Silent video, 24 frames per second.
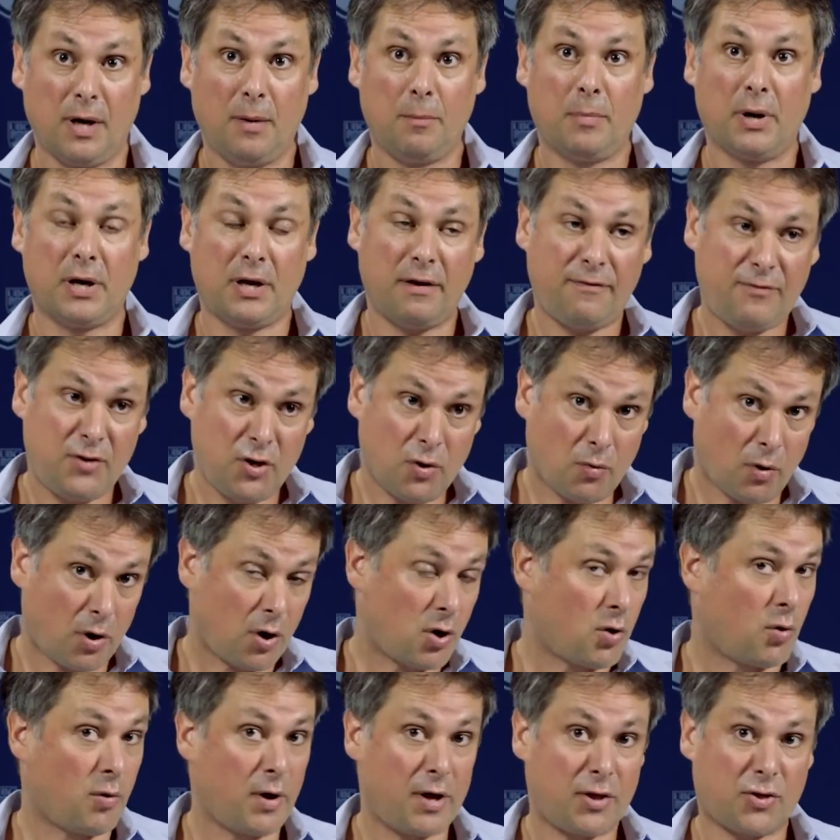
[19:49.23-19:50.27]
But if you are
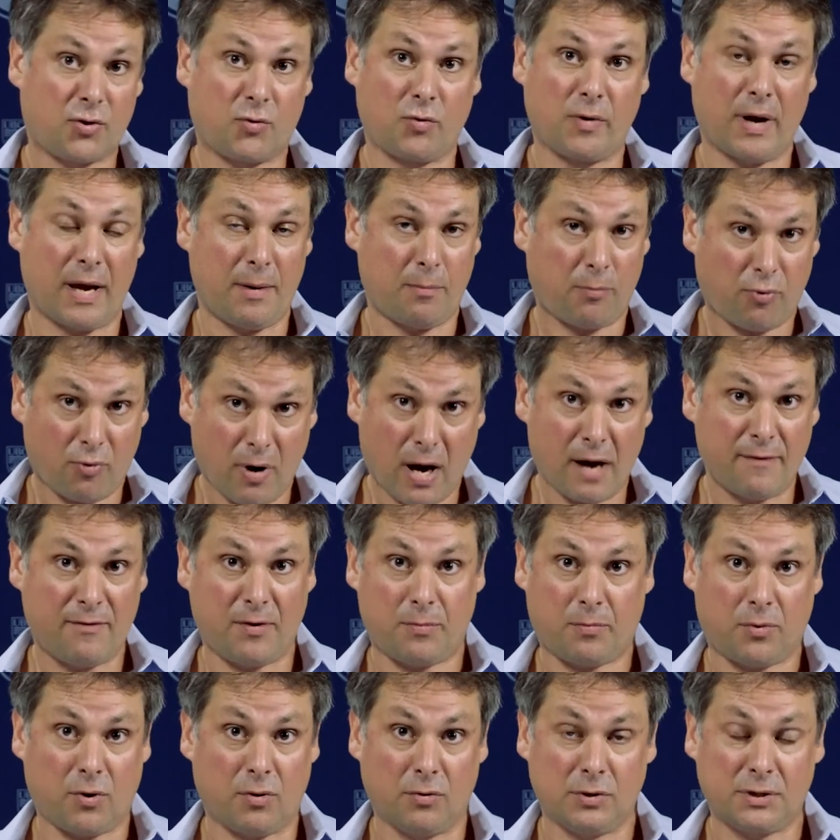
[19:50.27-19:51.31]
going through a
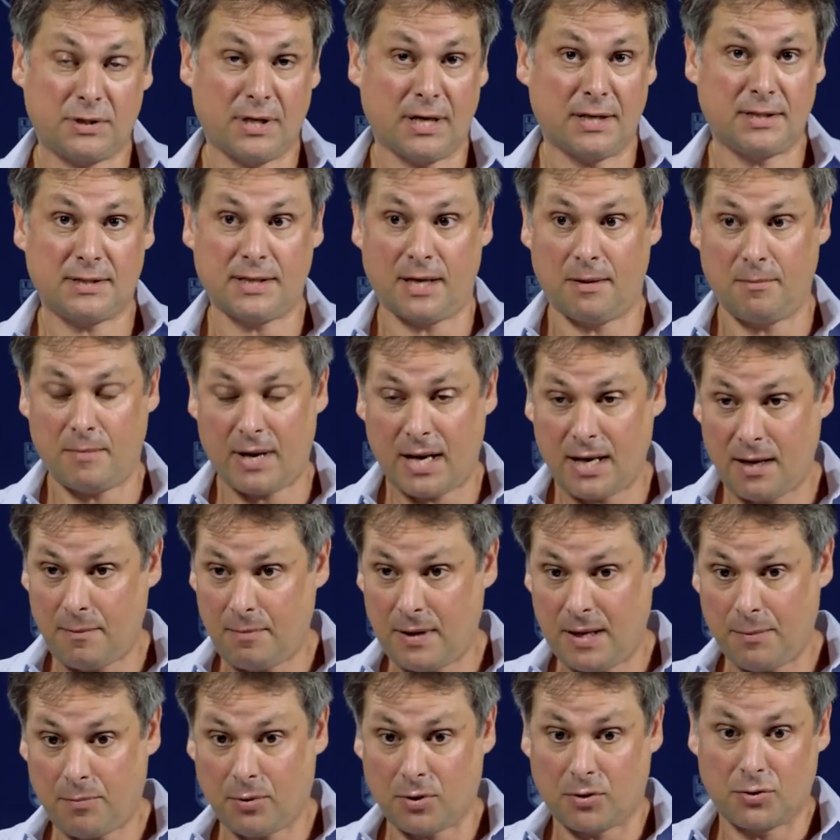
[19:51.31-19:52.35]
private process, and many
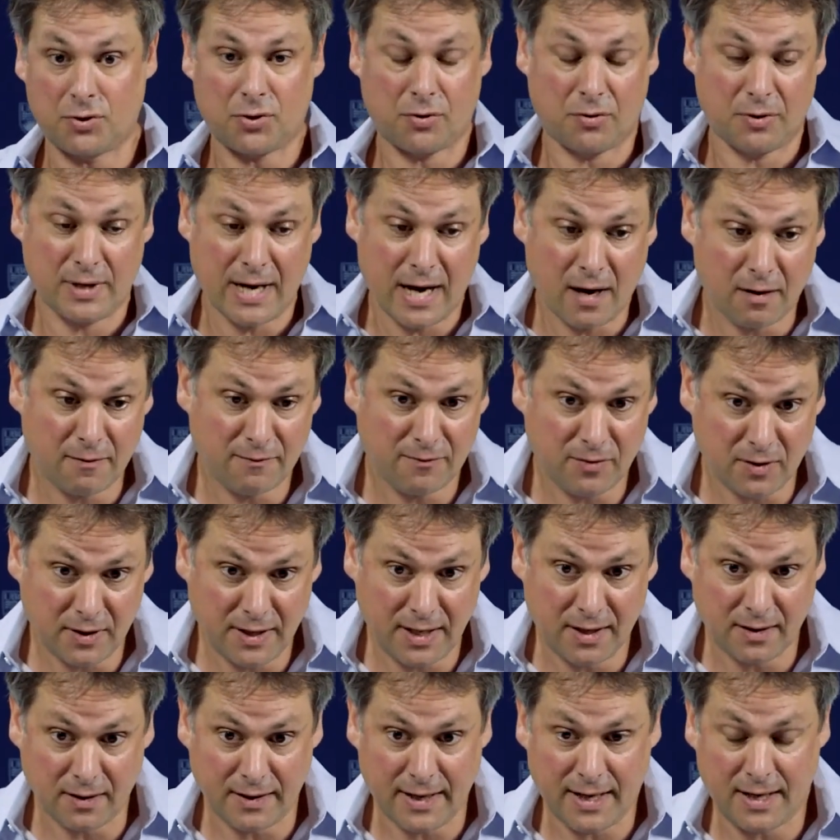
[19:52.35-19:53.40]
people are turned down for
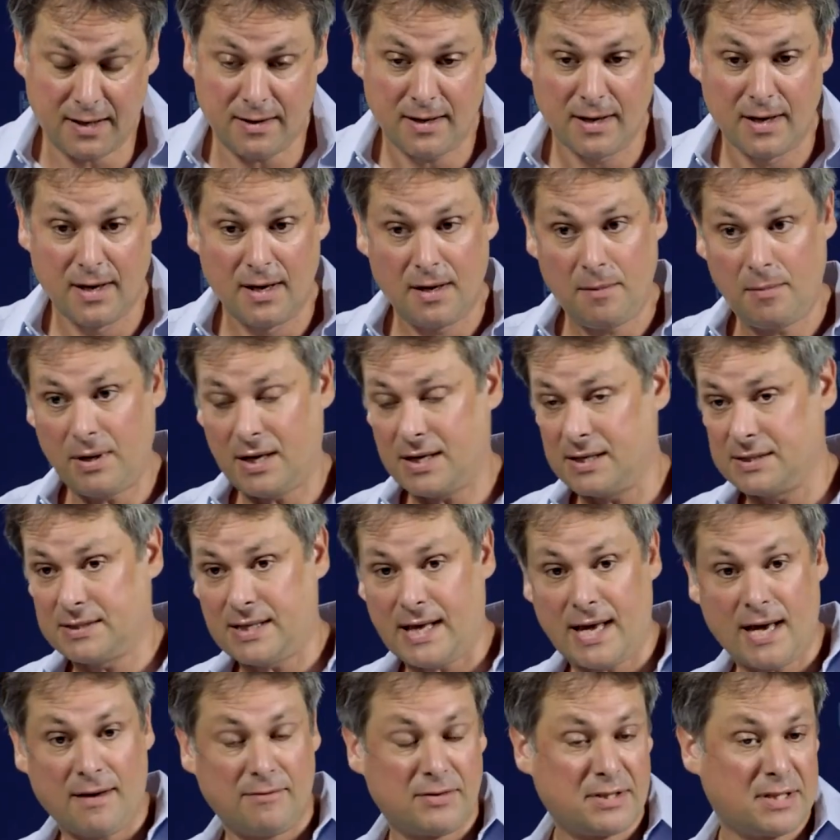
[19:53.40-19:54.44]
legal aid because
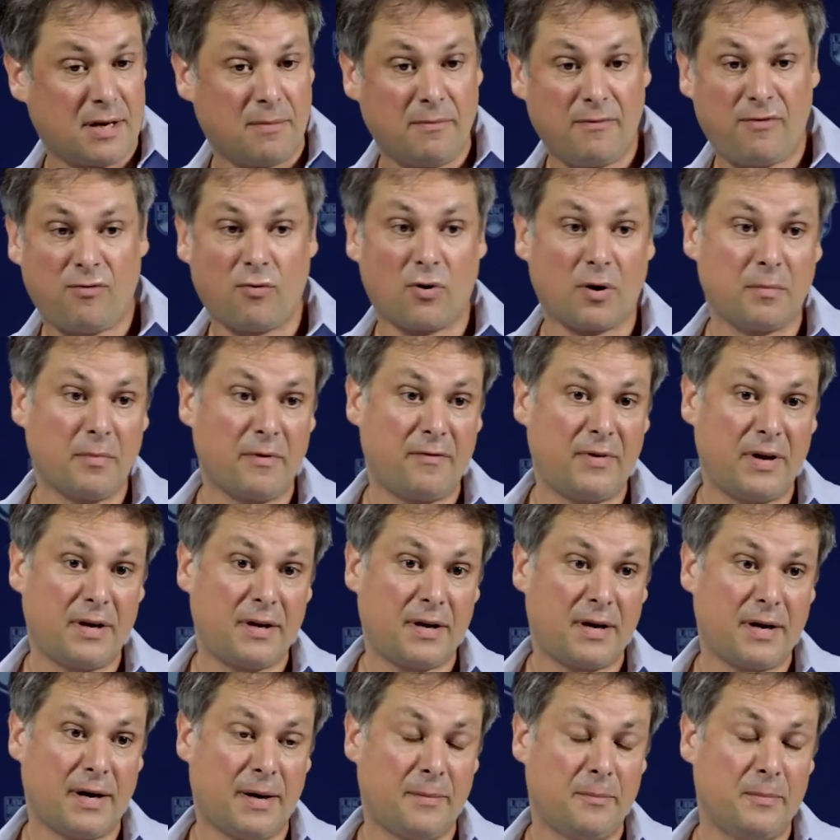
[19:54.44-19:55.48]
they have some form of
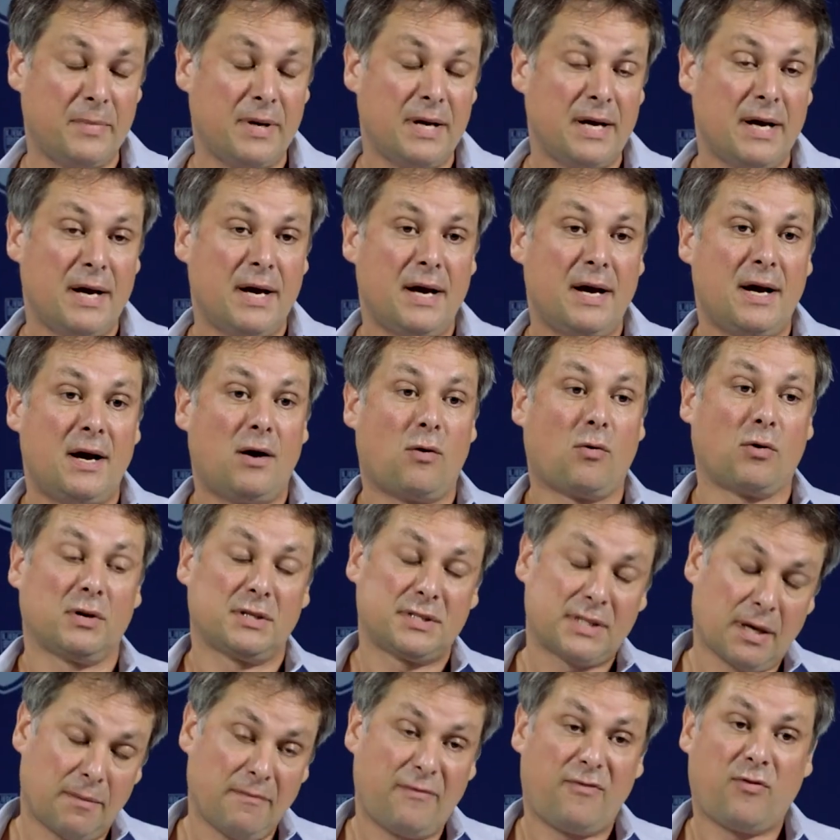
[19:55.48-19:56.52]
income or
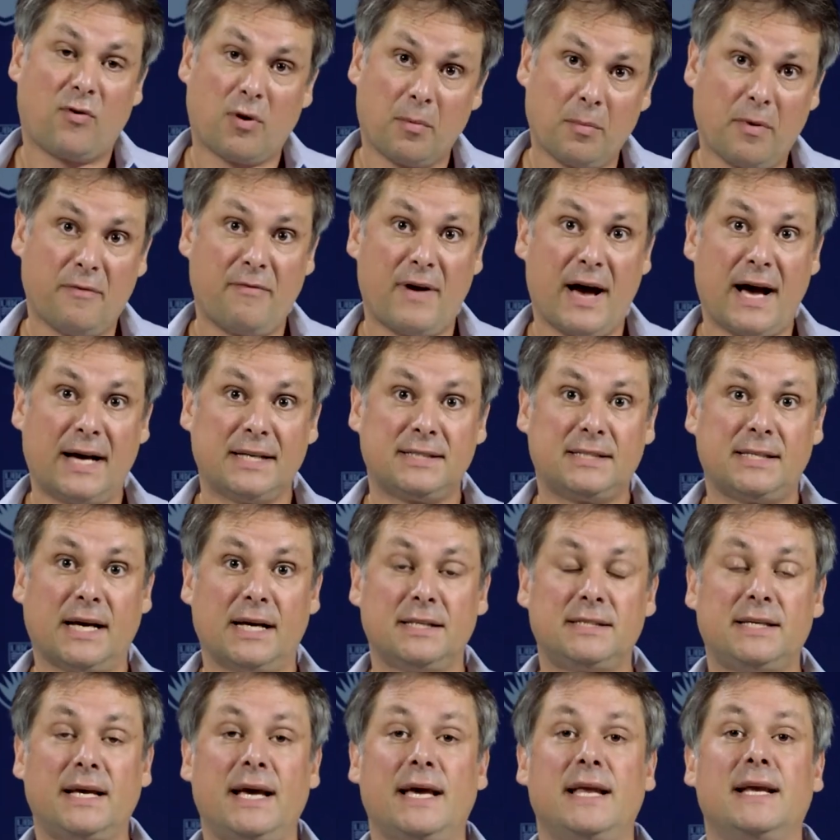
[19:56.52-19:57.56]
some form of
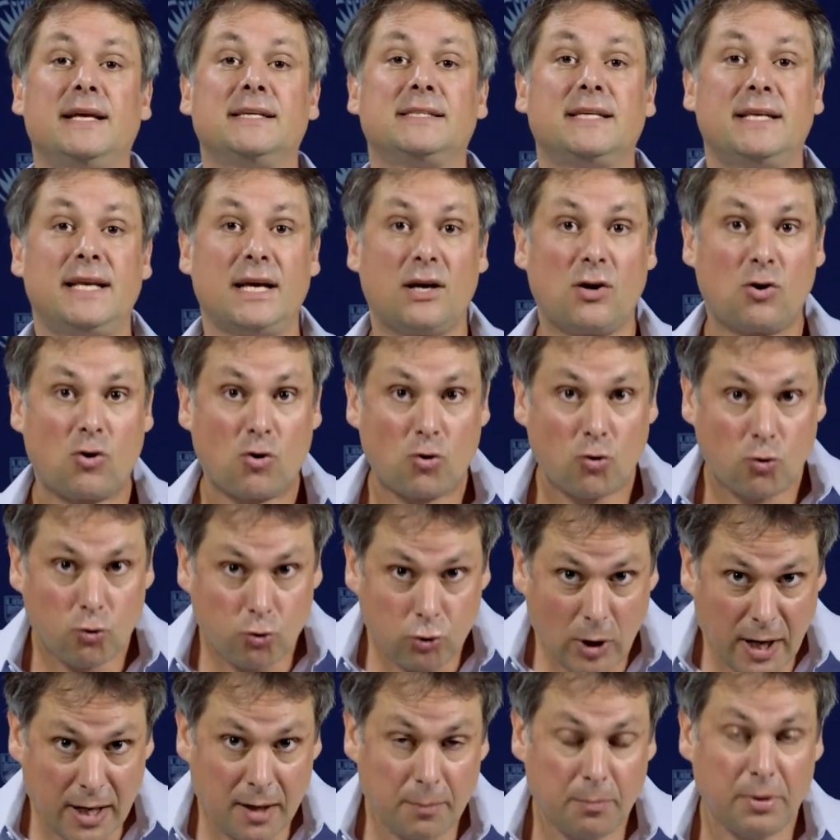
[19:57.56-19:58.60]
assets, it is an
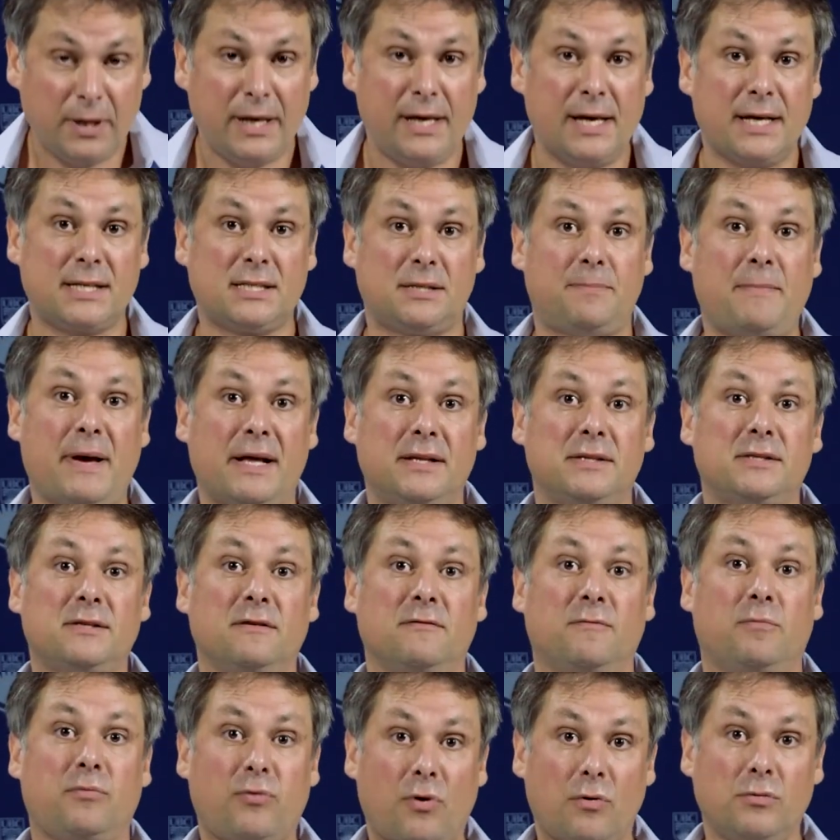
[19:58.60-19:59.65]
incredibly
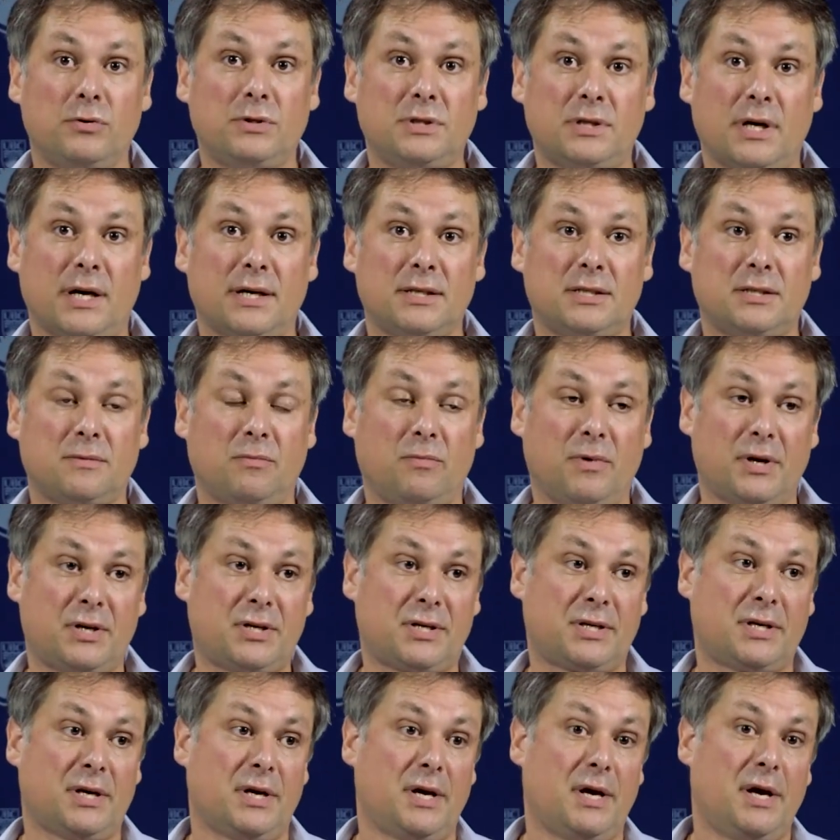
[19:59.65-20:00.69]
expensive process,
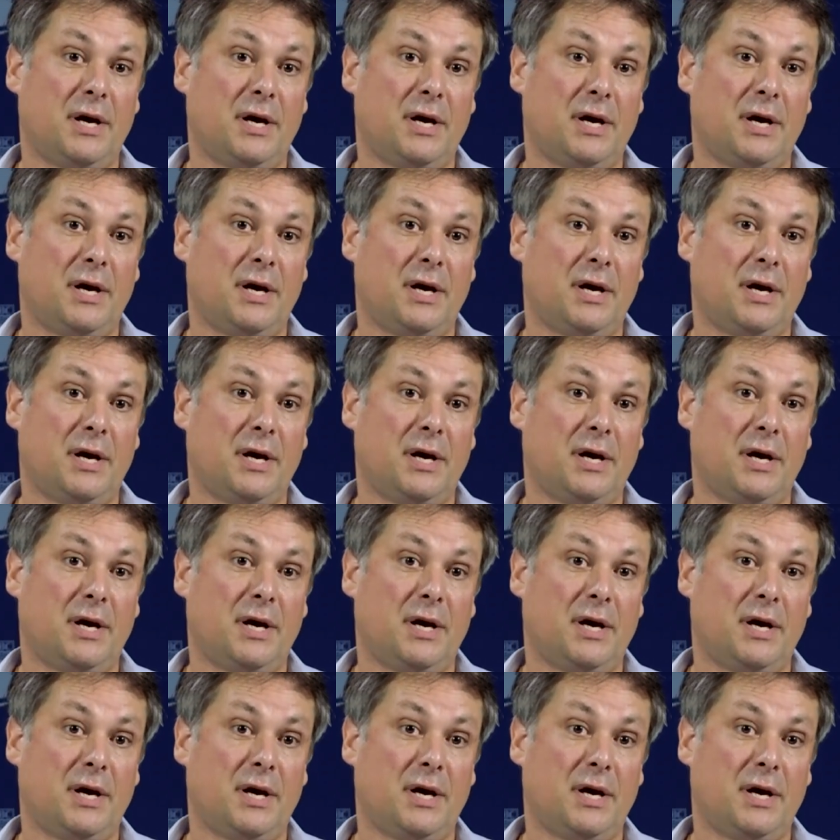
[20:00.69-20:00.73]
which,